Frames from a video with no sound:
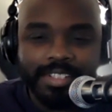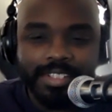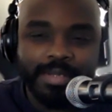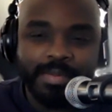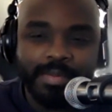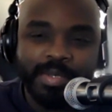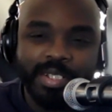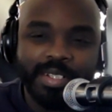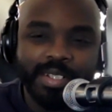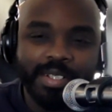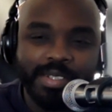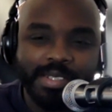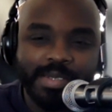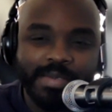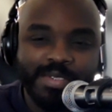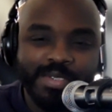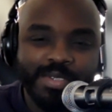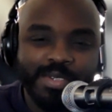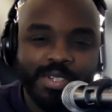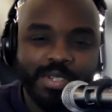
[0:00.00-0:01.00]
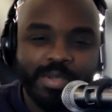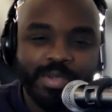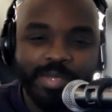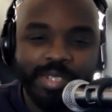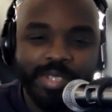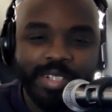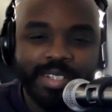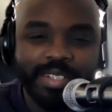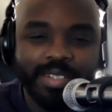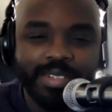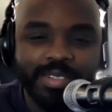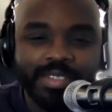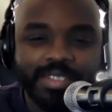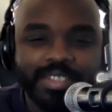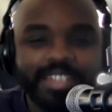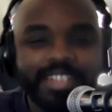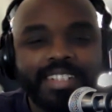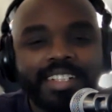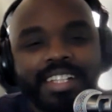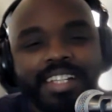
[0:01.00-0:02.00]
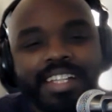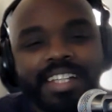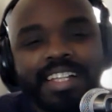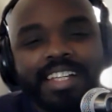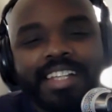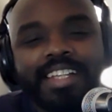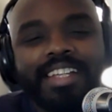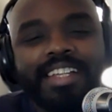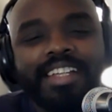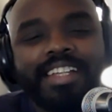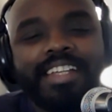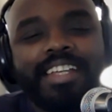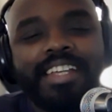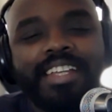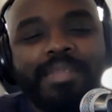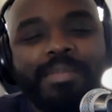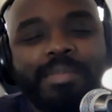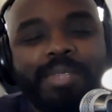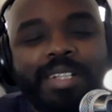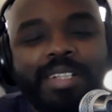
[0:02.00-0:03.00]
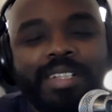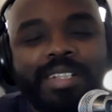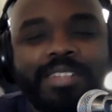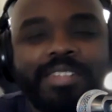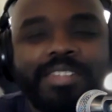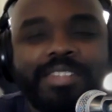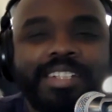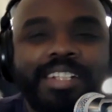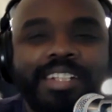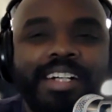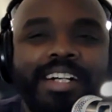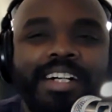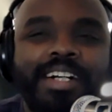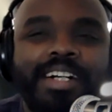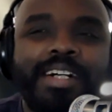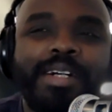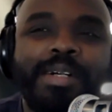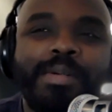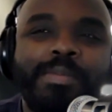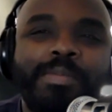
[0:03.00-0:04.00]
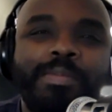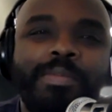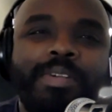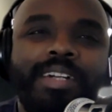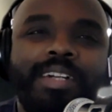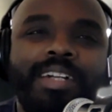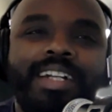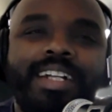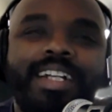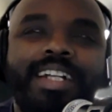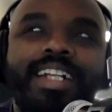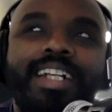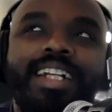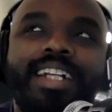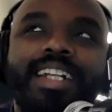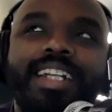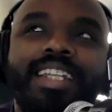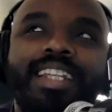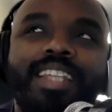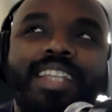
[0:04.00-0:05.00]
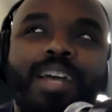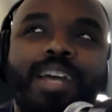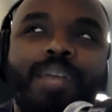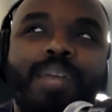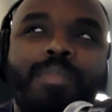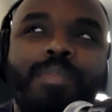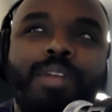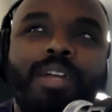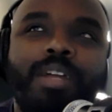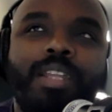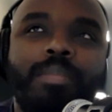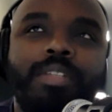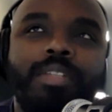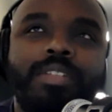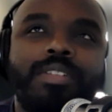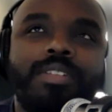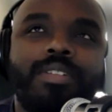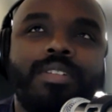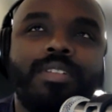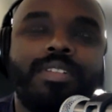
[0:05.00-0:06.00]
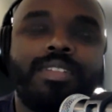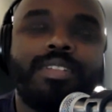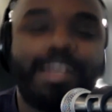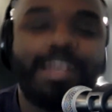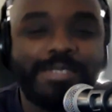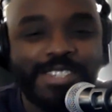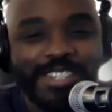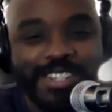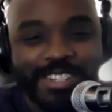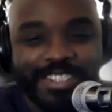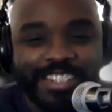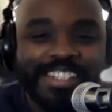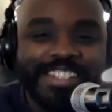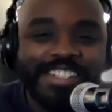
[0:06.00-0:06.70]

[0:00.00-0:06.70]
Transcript: It'll be close. I'm sure it'll be close. It'll be close. No, I'll probably beat you. No, I'm just joking.